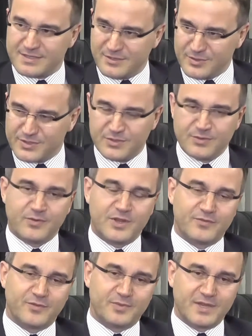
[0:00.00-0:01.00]
also one
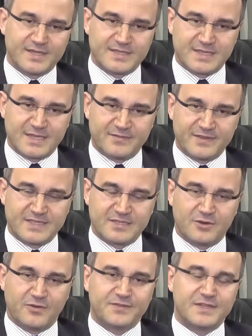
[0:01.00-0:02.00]
of the places I visit
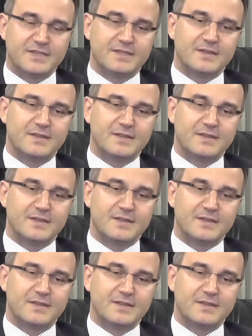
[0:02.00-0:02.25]
often.